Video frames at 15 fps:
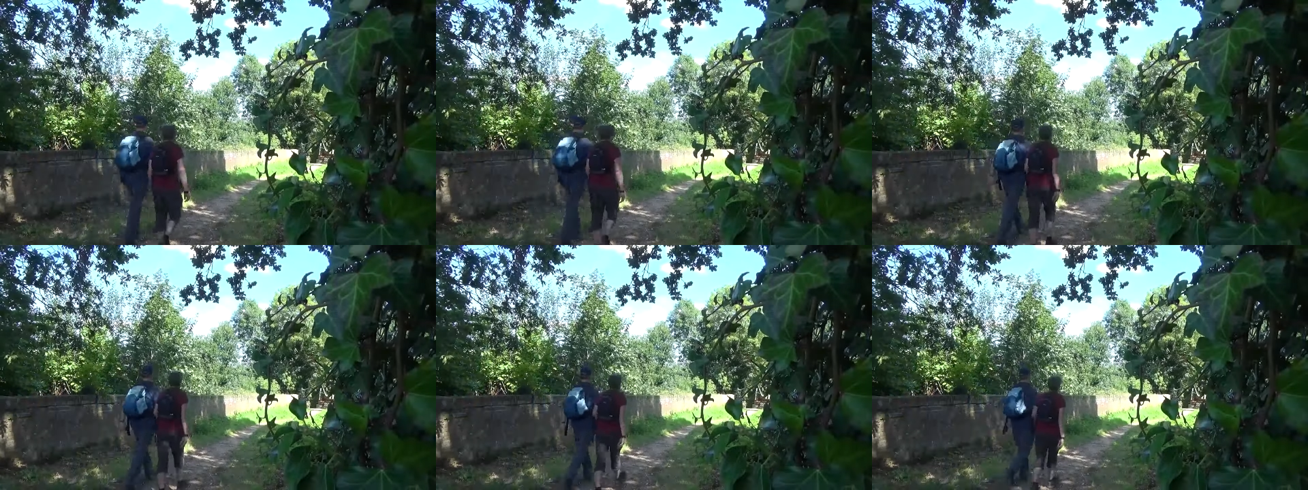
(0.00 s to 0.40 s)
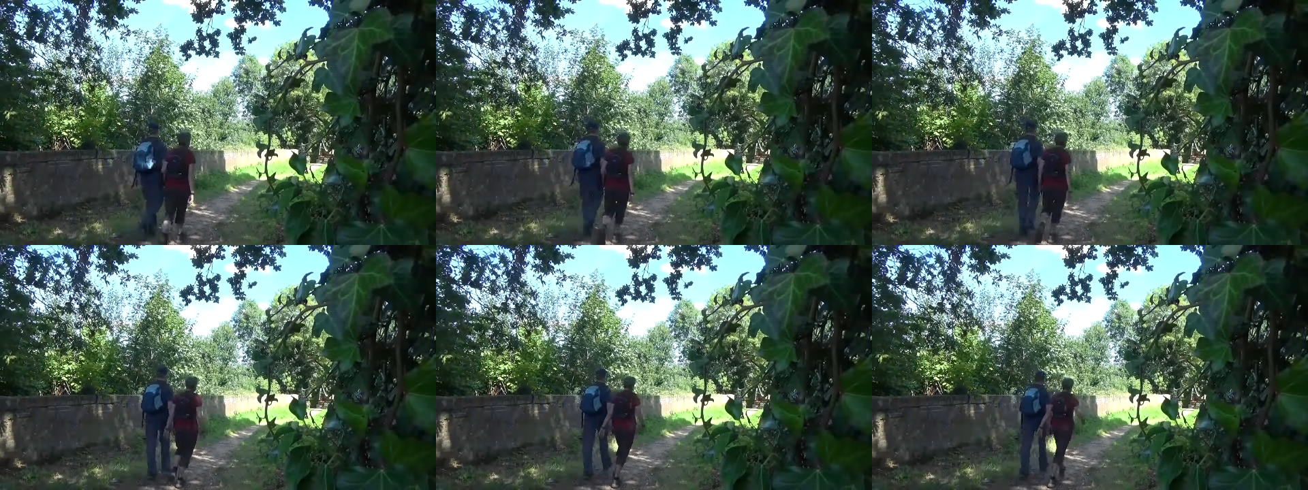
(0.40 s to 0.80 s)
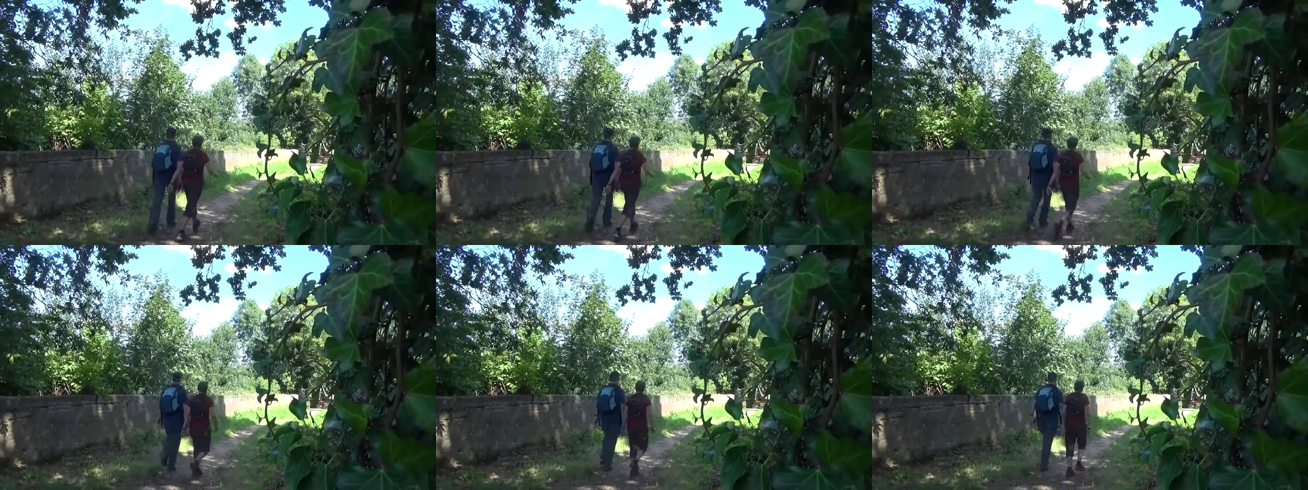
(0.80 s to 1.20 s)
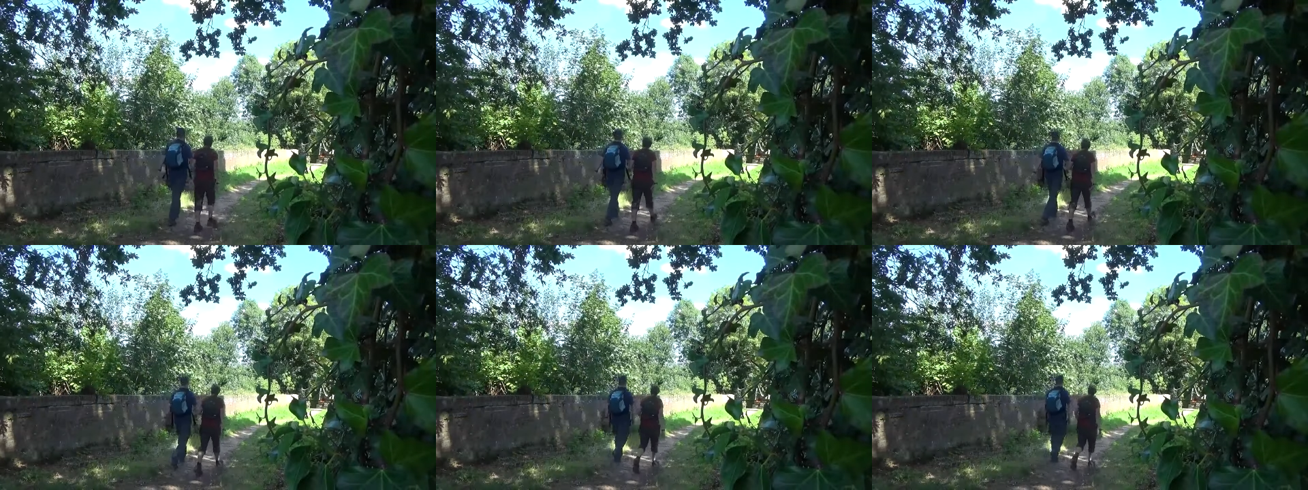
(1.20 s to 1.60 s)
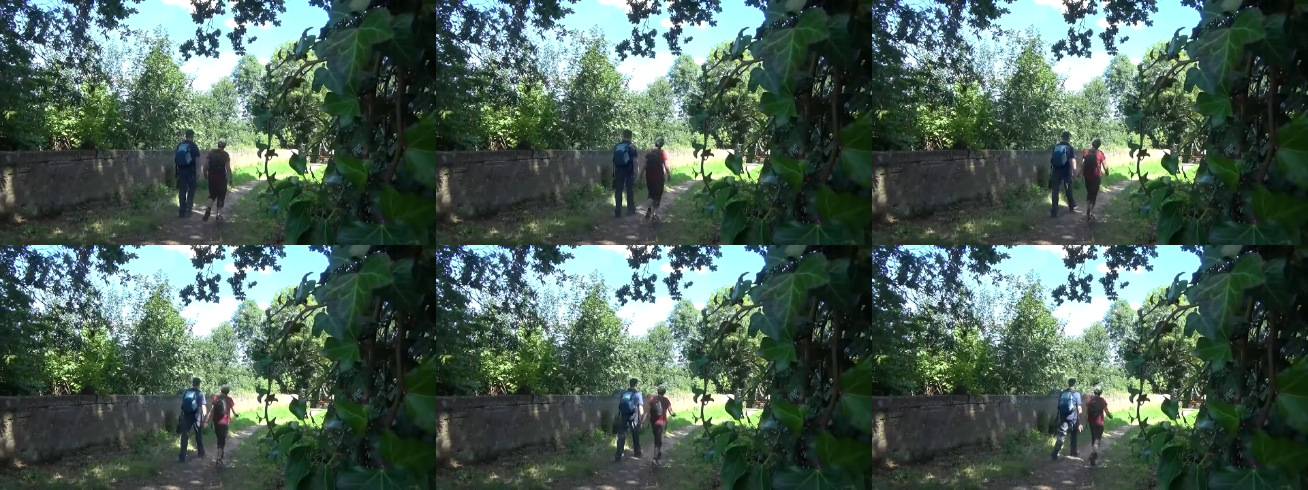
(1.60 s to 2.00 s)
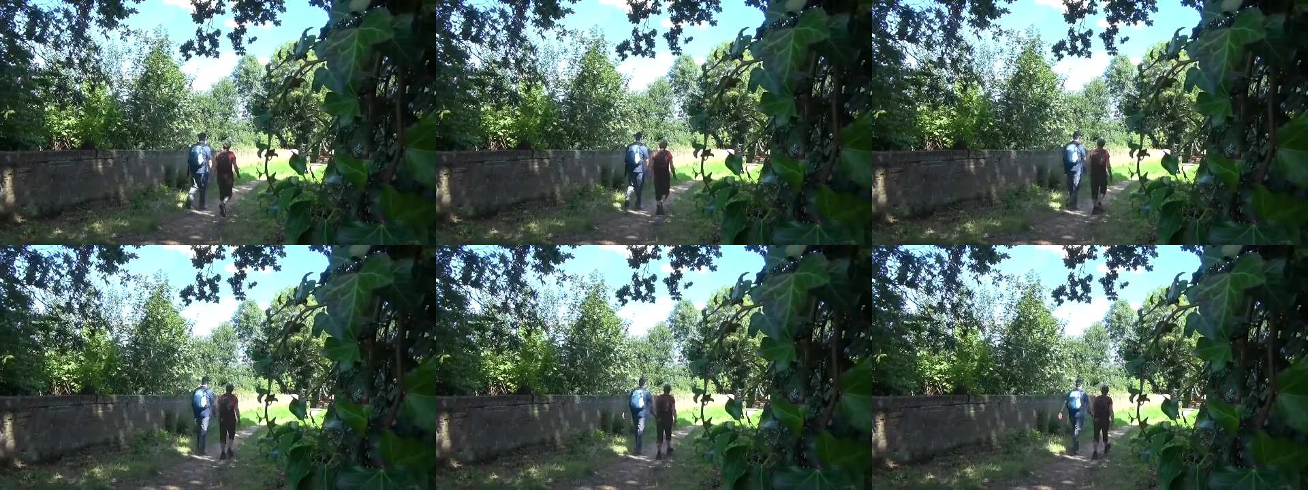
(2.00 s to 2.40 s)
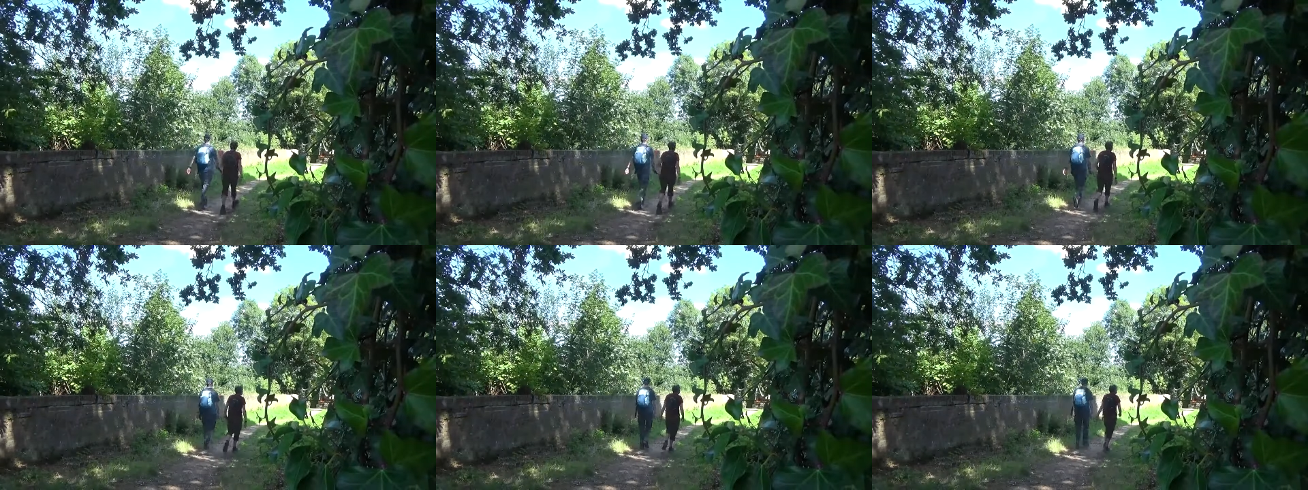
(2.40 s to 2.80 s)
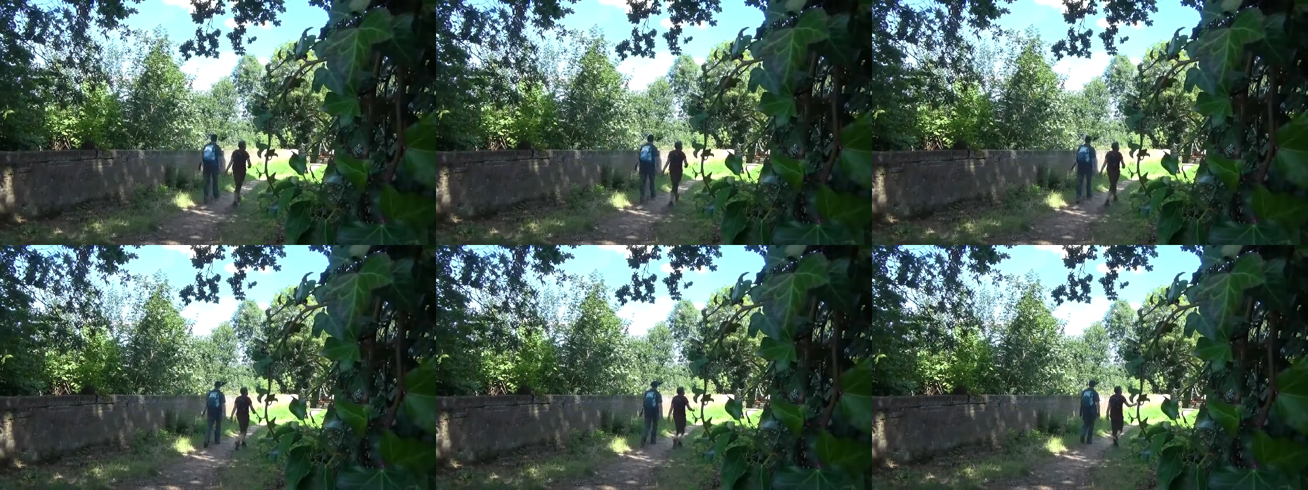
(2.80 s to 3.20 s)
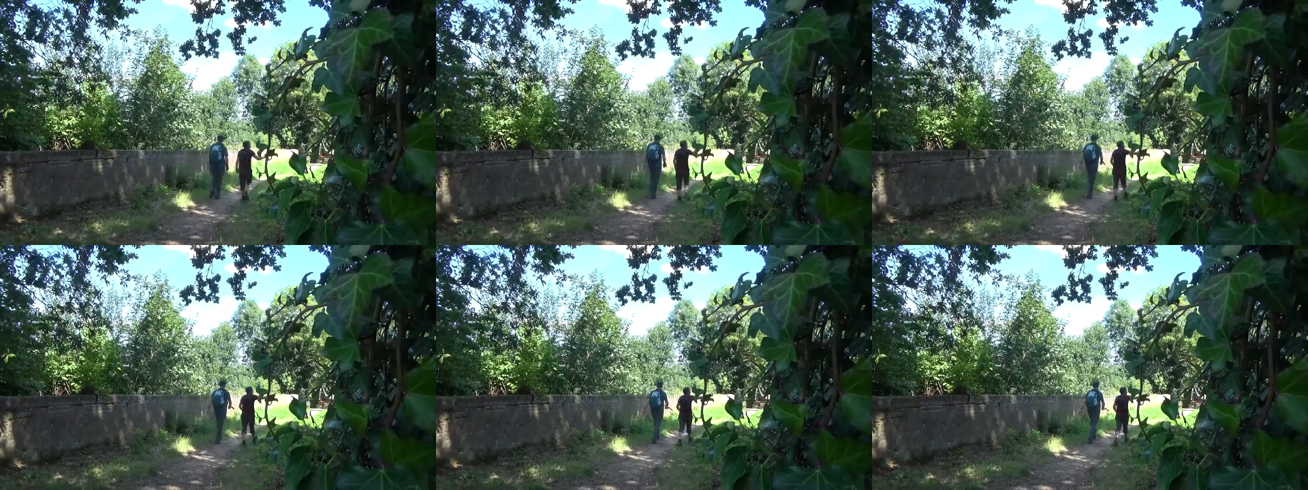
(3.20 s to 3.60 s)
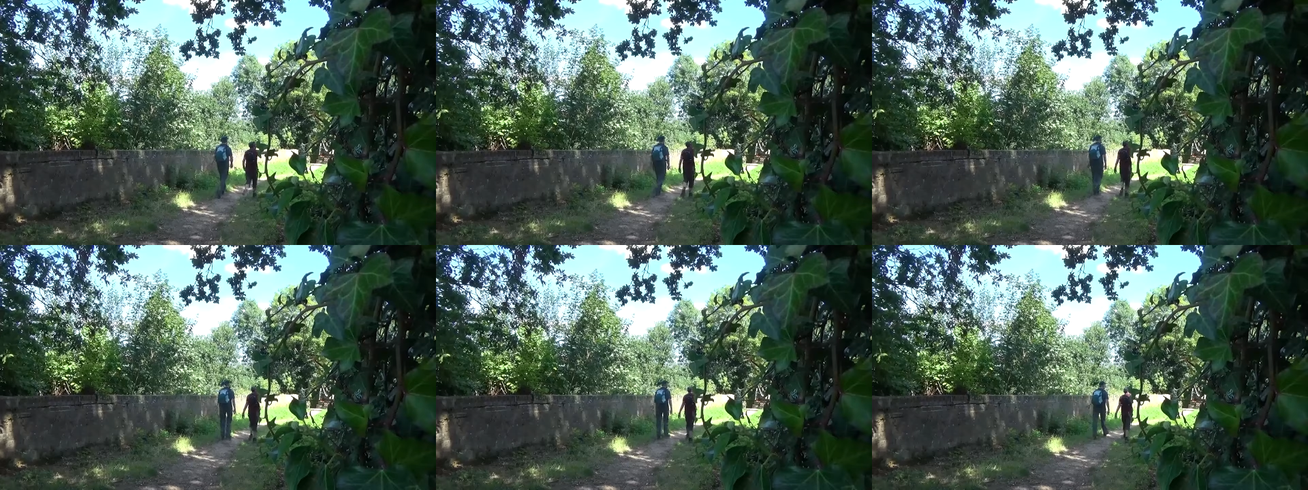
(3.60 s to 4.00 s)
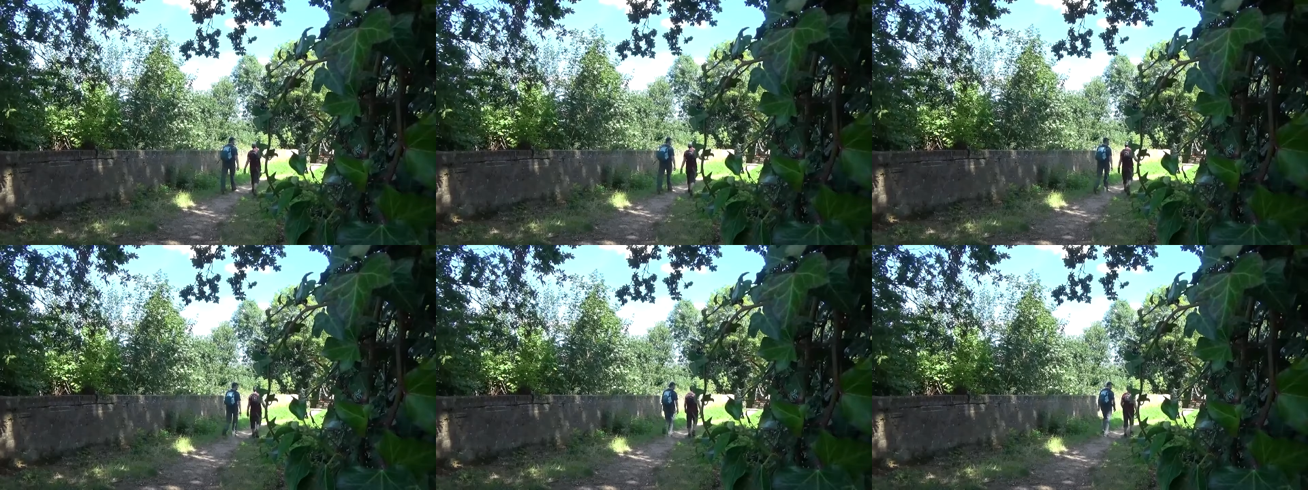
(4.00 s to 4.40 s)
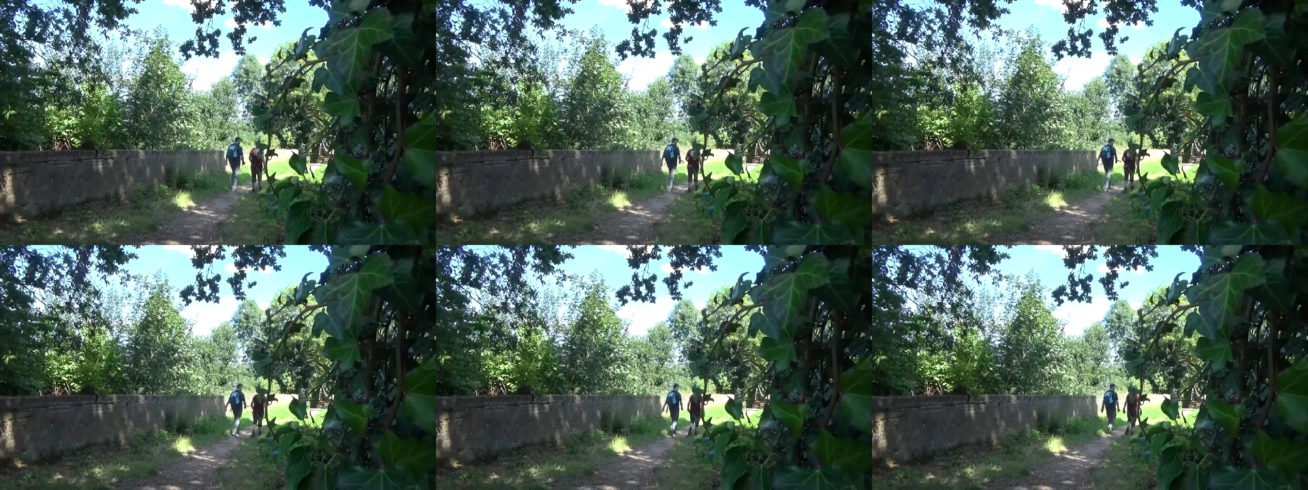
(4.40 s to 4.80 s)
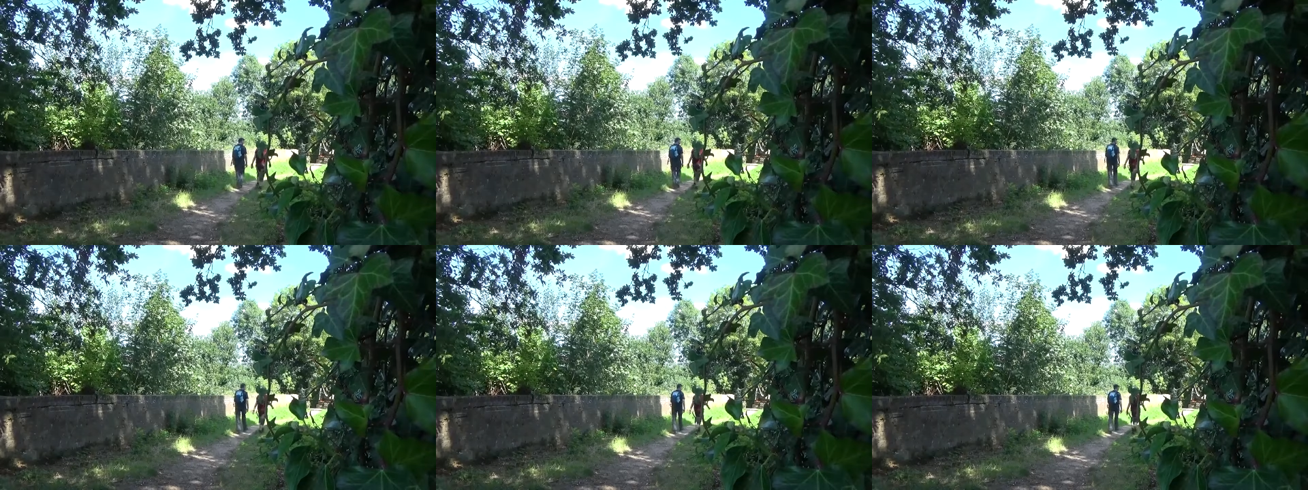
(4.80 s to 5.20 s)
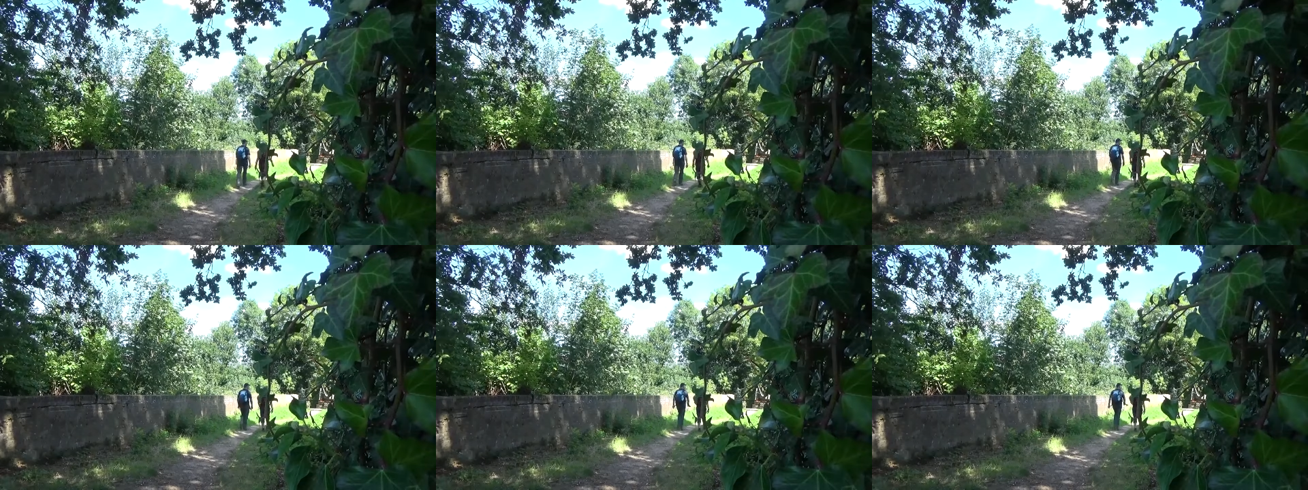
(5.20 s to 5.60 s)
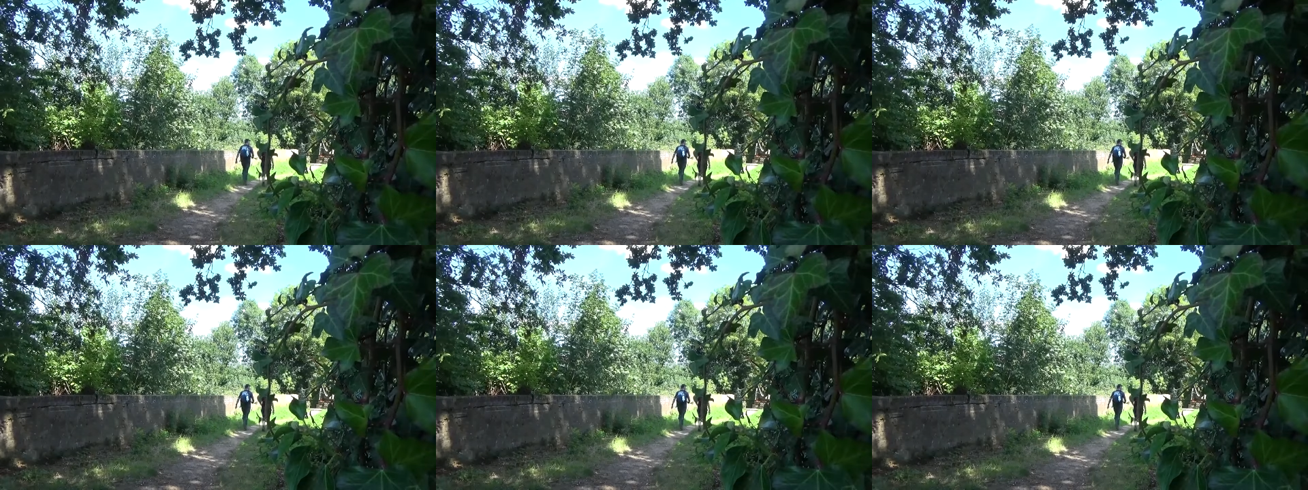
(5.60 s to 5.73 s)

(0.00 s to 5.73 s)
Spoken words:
No face is visible, so there are no lips to read.